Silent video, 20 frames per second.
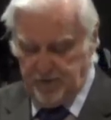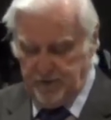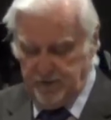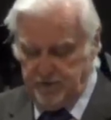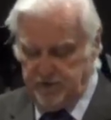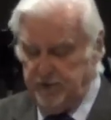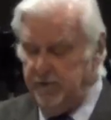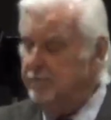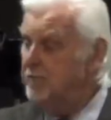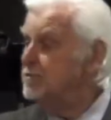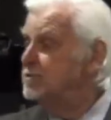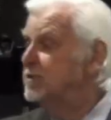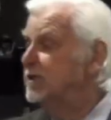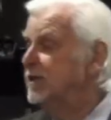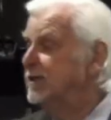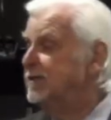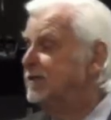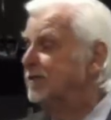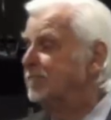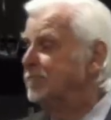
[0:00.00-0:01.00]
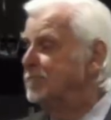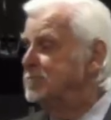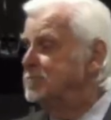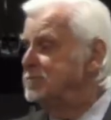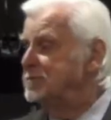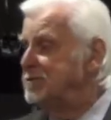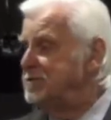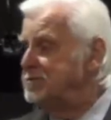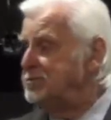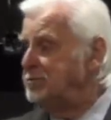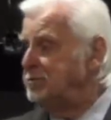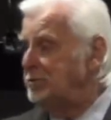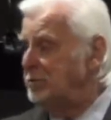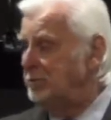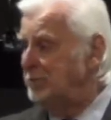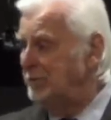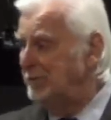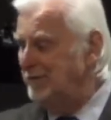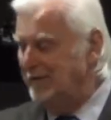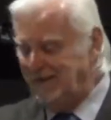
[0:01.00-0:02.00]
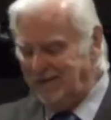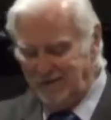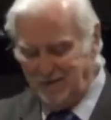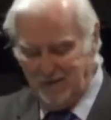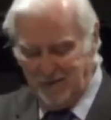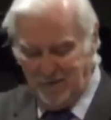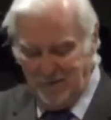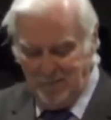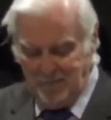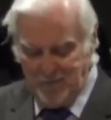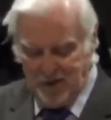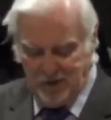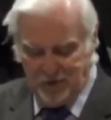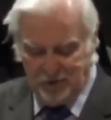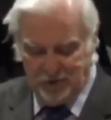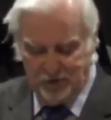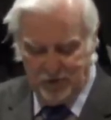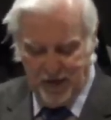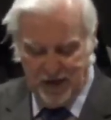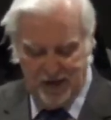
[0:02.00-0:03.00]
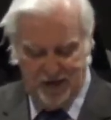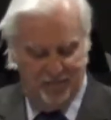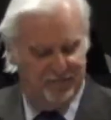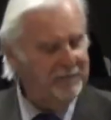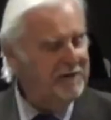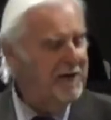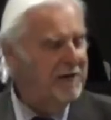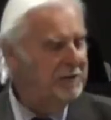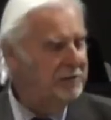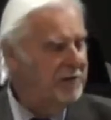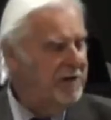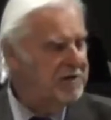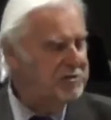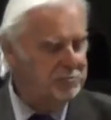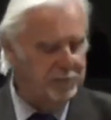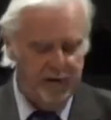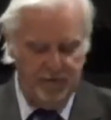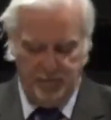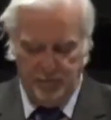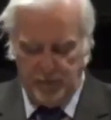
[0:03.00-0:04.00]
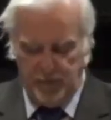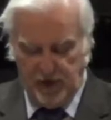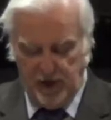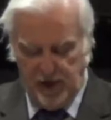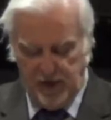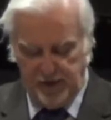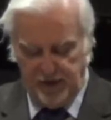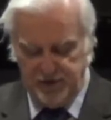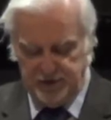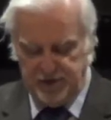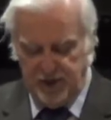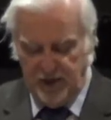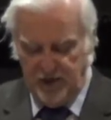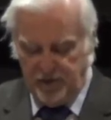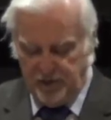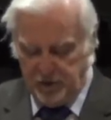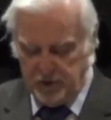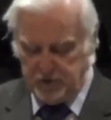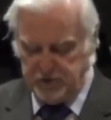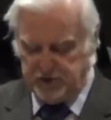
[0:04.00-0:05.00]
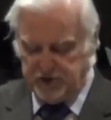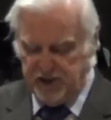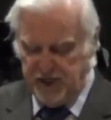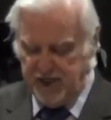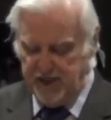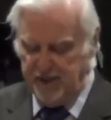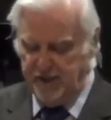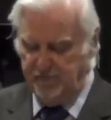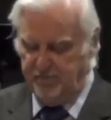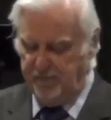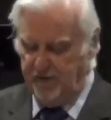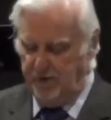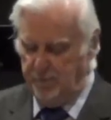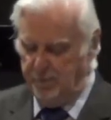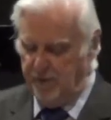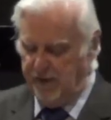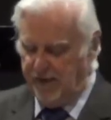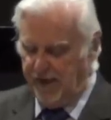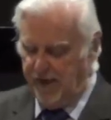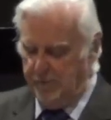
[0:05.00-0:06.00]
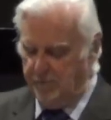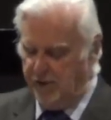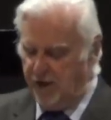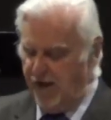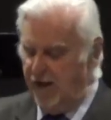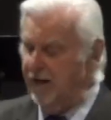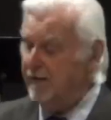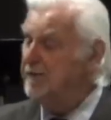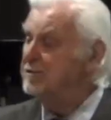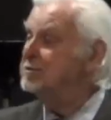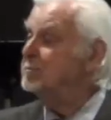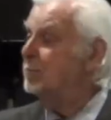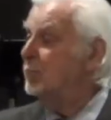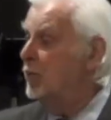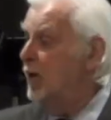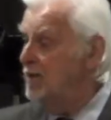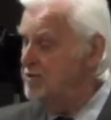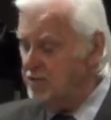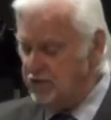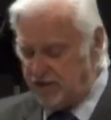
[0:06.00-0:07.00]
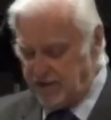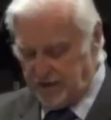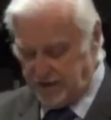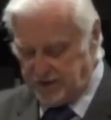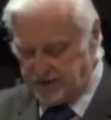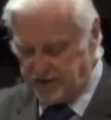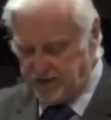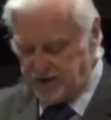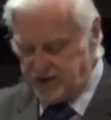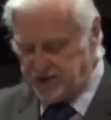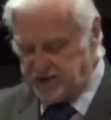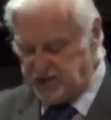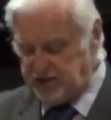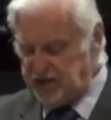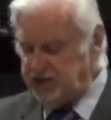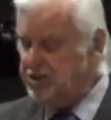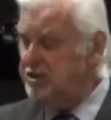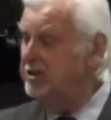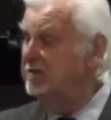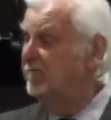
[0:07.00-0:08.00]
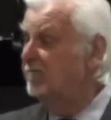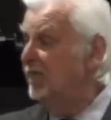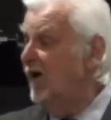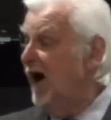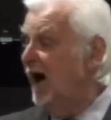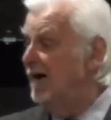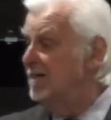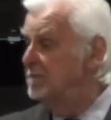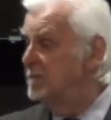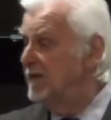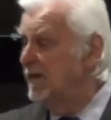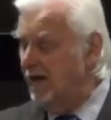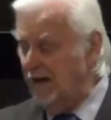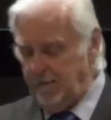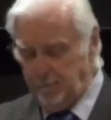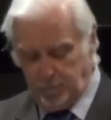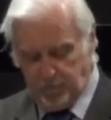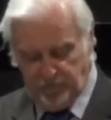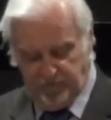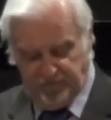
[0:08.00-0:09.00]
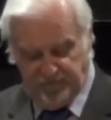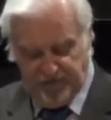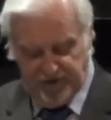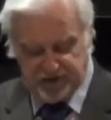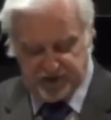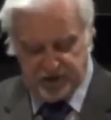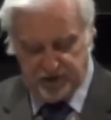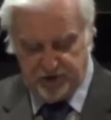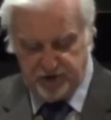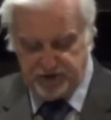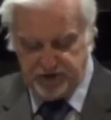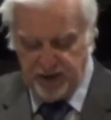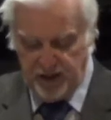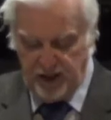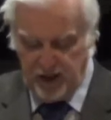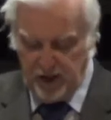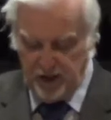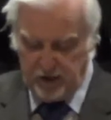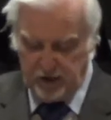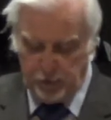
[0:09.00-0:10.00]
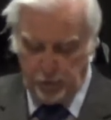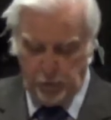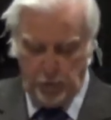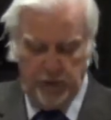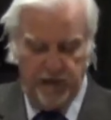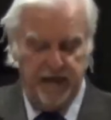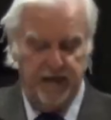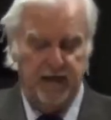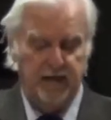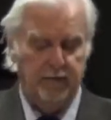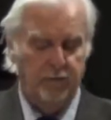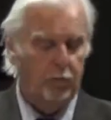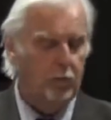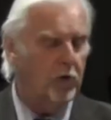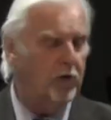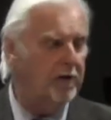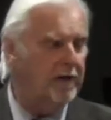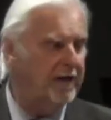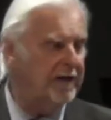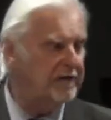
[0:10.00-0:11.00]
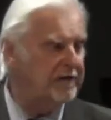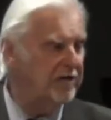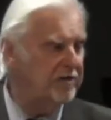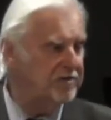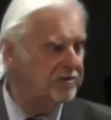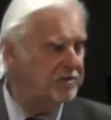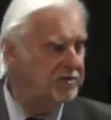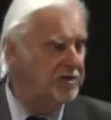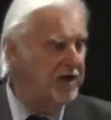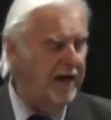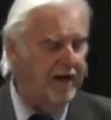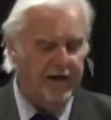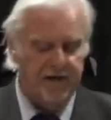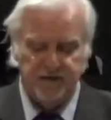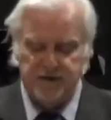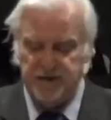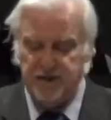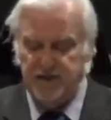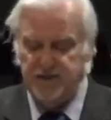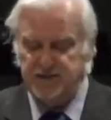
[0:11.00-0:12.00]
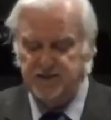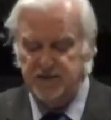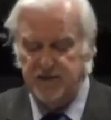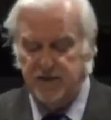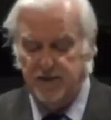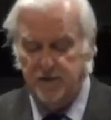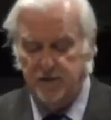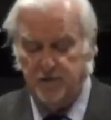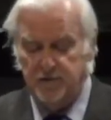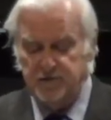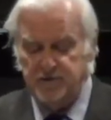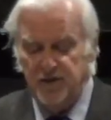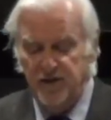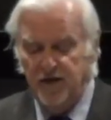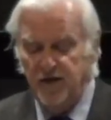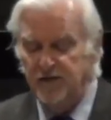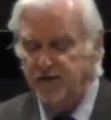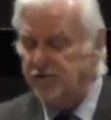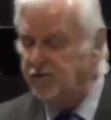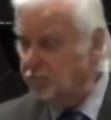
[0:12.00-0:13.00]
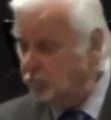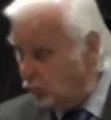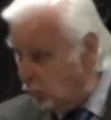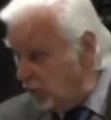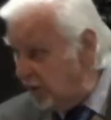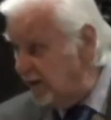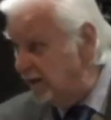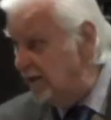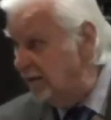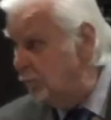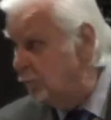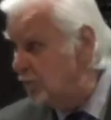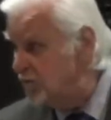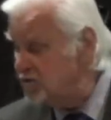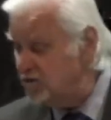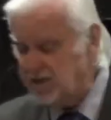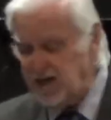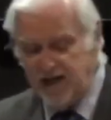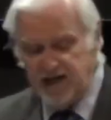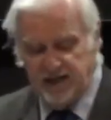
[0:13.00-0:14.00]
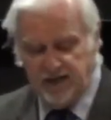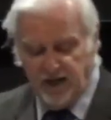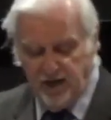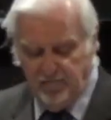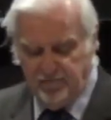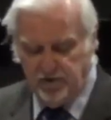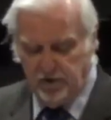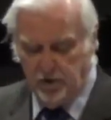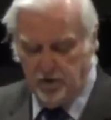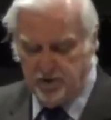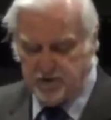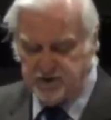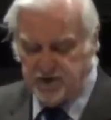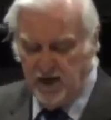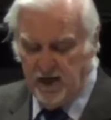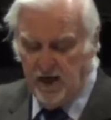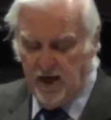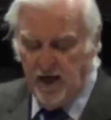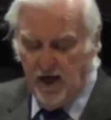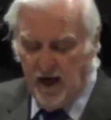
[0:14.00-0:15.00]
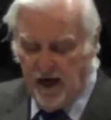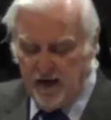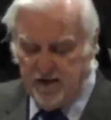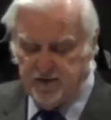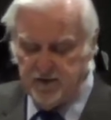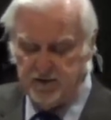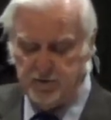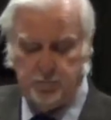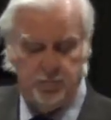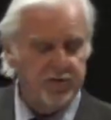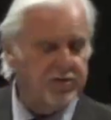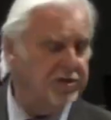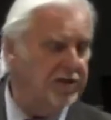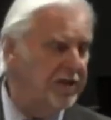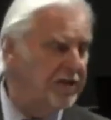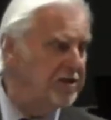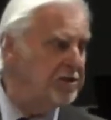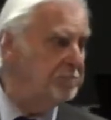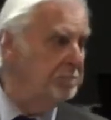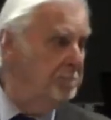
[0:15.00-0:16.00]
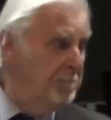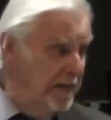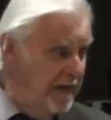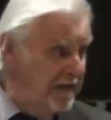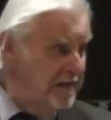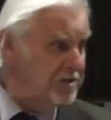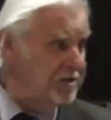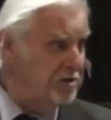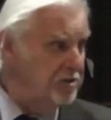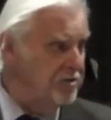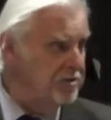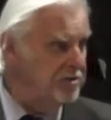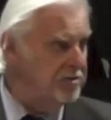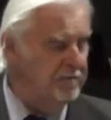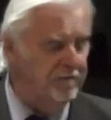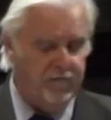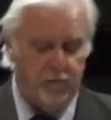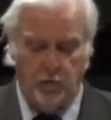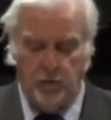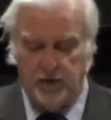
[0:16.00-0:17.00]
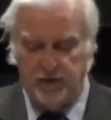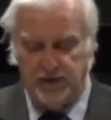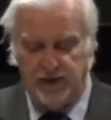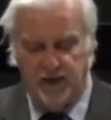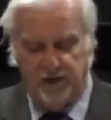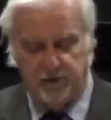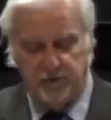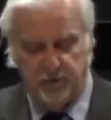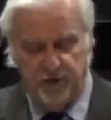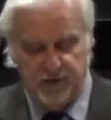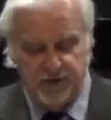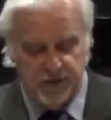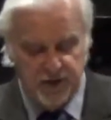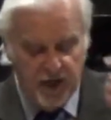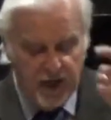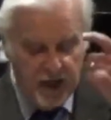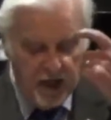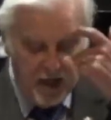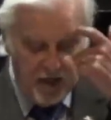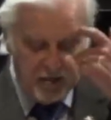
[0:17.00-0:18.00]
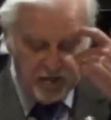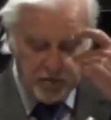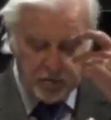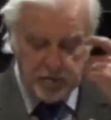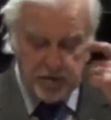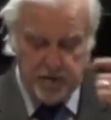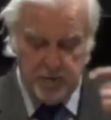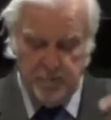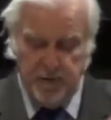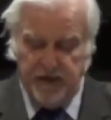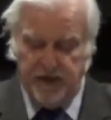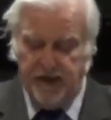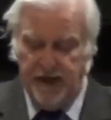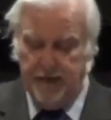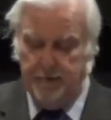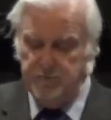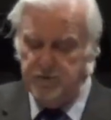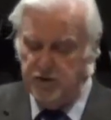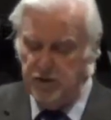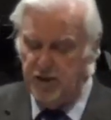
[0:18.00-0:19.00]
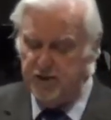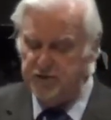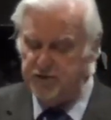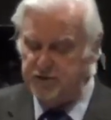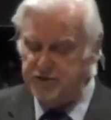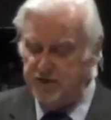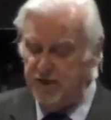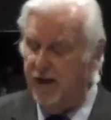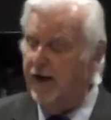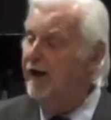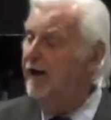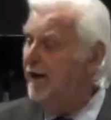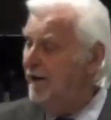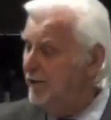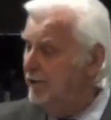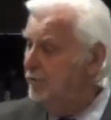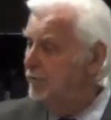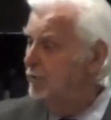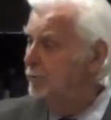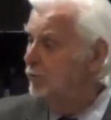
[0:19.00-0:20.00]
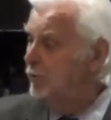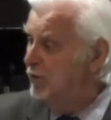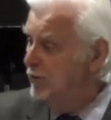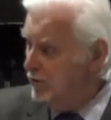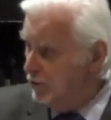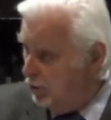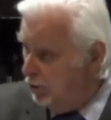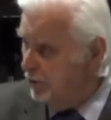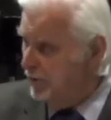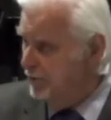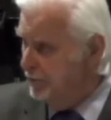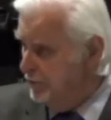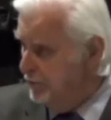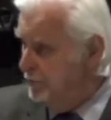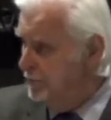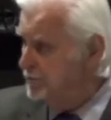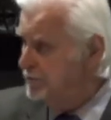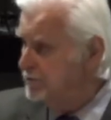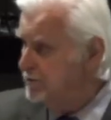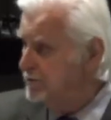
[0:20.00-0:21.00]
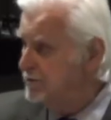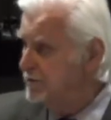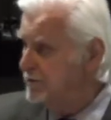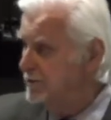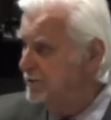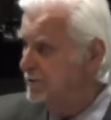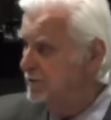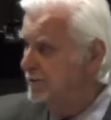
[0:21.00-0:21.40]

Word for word: See if there's any difference in these two. 295 graduated from college. 13 of them became college presidents. 65 became professors. Three were elected as United States senators. Three were state governors. Others were set as ministers to foreign countries. 30 became judges. 100 were lawyers.